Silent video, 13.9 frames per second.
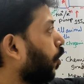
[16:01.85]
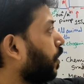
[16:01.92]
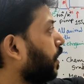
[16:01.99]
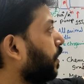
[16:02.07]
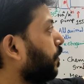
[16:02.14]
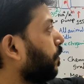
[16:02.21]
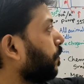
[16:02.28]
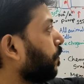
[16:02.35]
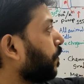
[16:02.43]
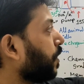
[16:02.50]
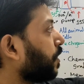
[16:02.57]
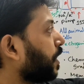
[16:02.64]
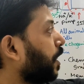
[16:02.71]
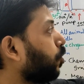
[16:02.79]
only
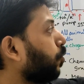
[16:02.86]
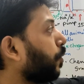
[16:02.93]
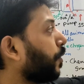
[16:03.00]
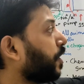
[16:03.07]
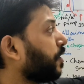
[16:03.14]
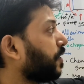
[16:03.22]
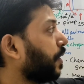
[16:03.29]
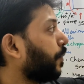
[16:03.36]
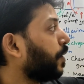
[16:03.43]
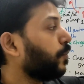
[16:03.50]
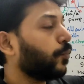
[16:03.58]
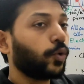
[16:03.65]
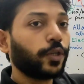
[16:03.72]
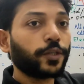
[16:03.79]
10 to the power minus
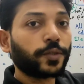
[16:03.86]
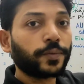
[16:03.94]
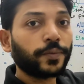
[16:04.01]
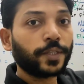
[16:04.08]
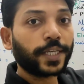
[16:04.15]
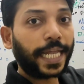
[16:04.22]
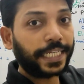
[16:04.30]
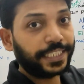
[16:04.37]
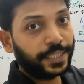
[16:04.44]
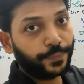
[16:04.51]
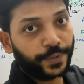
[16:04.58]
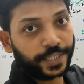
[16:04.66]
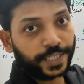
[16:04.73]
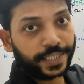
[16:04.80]
7 molar
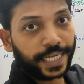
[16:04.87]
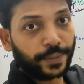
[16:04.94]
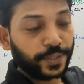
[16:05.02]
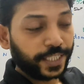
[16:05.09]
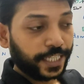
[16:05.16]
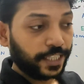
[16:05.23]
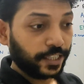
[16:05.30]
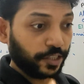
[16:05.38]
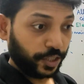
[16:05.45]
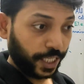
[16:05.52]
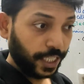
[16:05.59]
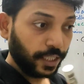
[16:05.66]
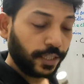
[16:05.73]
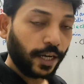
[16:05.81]
calcium present. That means there is a
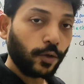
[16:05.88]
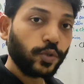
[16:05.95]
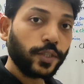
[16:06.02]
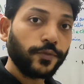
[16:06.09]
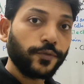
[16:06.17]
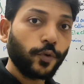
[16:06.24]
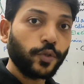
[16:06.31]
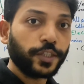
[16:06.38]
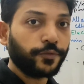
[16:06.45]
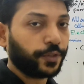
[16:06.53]
10,000 fold